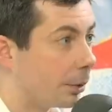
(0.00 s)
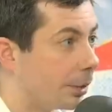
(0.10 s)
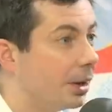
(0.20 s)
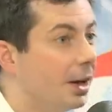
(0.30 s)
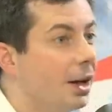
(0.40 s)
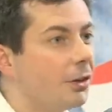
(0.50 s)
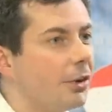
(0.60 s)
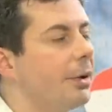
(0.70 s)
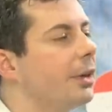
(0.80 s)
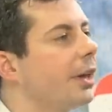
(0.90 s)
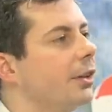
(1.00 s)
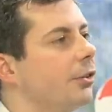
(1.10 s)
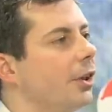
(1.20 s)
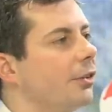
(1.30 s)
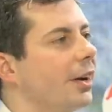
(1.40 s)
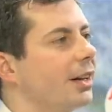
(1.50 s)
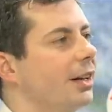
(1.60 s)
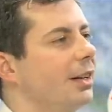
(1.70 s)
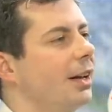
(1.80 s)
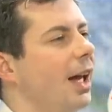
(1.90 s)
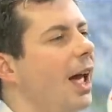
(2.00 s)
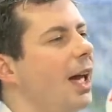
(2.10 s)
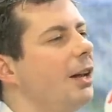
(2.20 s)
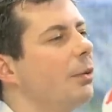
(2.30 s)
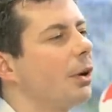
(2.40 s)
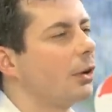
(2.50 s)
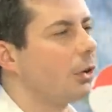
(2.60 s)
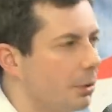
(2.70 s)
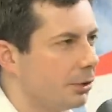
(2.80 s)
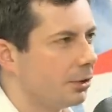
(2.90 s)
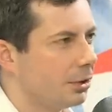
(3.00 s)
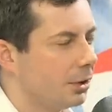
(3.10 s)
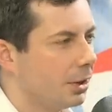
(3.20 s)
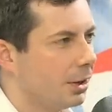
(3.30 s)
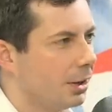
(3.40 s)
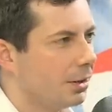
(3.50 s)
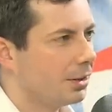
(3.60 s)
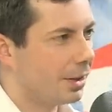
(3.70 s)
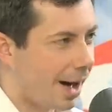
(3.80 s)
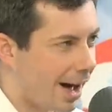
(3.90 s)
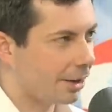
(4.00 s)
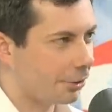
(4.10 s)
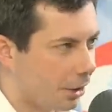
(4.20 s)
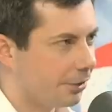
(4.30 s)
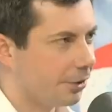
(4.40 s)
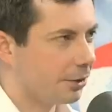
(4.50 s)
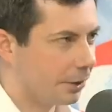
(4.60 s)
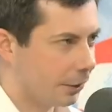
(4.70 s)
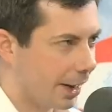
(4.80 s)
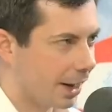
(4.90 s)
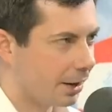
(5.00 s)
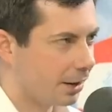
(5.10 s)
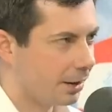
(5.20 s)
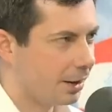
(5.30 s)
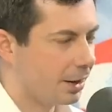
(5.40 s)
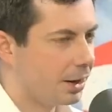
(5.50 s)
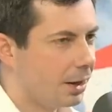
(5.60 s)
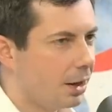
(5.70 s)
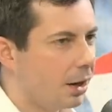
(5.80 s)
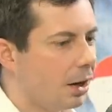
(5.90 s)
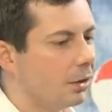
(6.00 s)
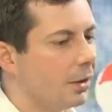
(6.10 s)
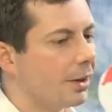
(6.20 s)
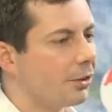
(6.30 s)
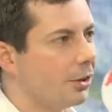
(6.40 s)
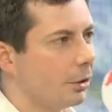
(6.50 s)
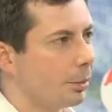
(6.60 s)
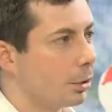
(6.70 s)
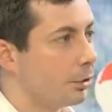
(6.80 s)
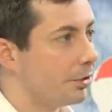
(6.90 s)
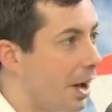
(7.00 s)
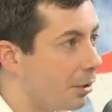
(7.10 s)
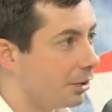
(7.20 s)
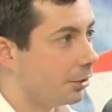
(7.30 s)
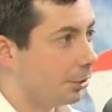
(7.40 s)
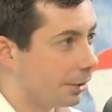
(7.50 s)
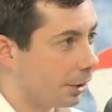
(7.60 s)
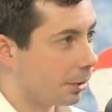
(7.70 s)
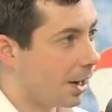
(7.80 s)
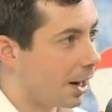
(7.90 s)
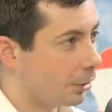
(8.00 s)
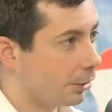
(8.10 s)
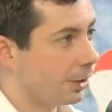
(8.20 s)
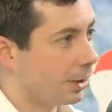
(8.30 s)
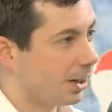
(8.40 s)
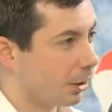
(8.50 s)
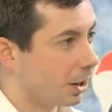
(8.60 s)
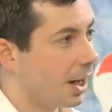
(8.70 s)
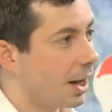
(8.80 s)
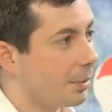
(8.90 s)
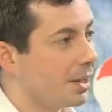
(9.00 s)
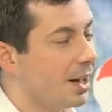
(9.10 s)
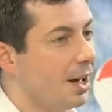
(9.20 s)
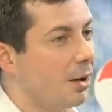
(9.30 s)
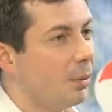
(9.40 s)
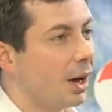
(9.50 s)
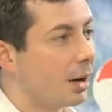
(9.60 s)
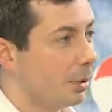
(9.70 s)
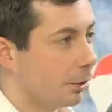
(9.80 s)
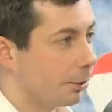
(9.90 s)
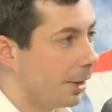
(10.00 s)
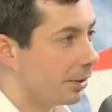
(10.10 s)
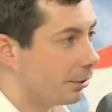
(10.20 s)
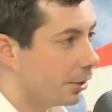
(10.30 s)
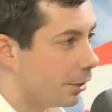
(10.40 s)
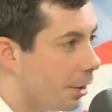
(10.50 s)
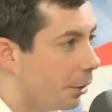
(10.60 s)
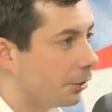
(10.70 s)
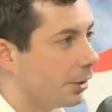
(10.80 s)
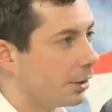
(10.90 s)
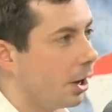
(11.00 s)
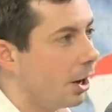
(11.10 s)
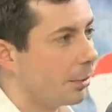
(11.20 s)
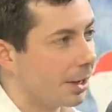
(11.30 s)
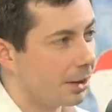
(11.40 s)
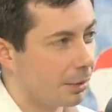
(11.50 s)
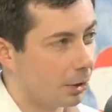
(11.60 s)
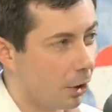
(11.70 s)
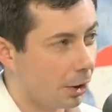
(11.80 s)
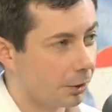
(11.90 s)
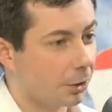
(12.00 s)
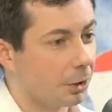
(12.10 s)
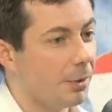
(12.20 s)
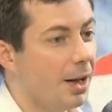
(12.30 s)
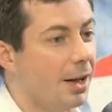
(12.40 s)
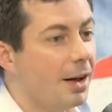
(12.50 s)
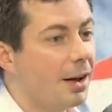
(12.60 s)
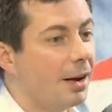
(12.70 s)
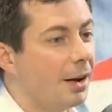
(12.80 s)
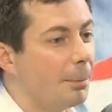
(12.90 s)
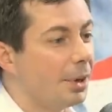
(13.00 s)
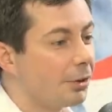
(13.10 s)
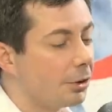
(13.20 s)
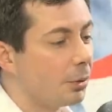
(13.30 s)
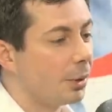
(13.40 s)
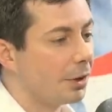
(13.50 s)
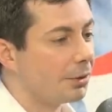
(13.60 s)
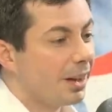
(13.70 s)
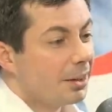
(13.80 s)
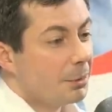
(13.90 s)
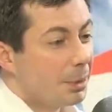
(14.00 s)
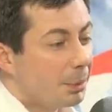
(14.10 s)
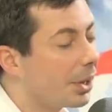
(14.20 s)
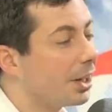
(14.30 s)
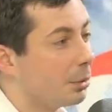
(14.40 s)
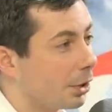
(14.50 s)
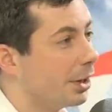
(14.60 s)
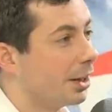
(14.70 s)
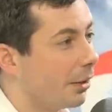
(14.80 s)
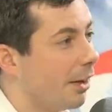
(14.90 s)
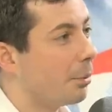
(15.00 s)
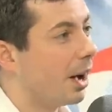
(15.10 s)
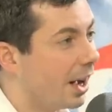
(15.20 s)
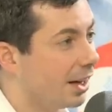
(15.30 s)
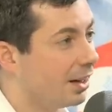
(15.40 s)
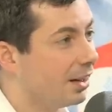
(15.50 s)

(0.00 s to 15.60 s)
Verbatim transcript: but somebody like this does not get anywhere close to the highest office in the land unless there are profound issues in our democracy and in our economy. We got to be responsive to those and talk about them in a long term uh, picture where, frankly, people like him are going to get left behind.